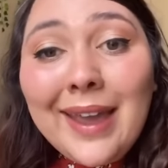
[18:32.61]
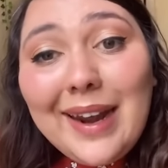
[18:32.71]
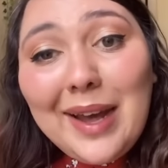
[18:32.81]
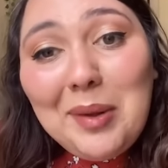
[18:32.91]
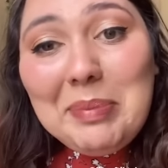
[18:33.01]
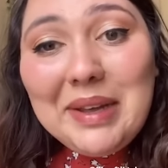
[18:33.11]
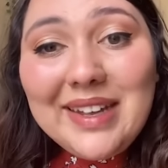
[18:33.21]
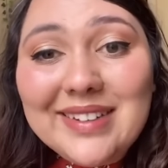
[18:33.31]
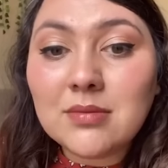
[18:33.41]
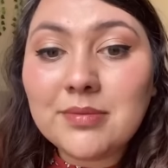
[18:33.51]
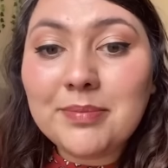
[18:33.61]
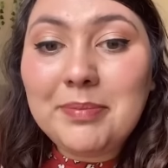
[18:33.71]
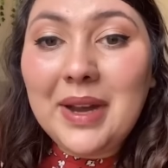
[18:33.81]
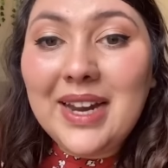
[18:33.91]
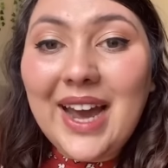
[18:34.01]
They don't make these
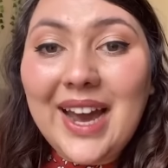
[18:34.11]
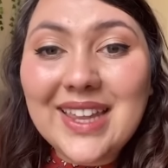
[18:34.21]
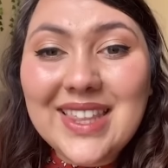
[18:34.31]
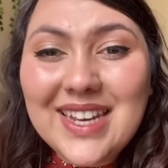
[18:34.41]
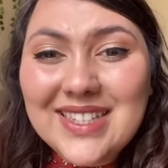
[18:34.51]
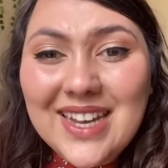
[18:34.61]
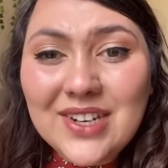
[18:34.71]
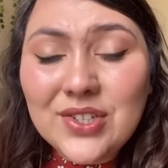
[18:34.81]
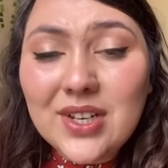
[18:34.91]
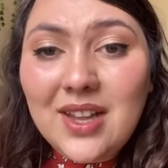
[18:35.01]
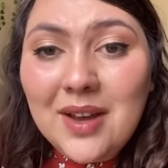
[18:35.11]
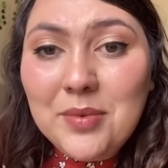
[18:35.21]
videos. Basically, the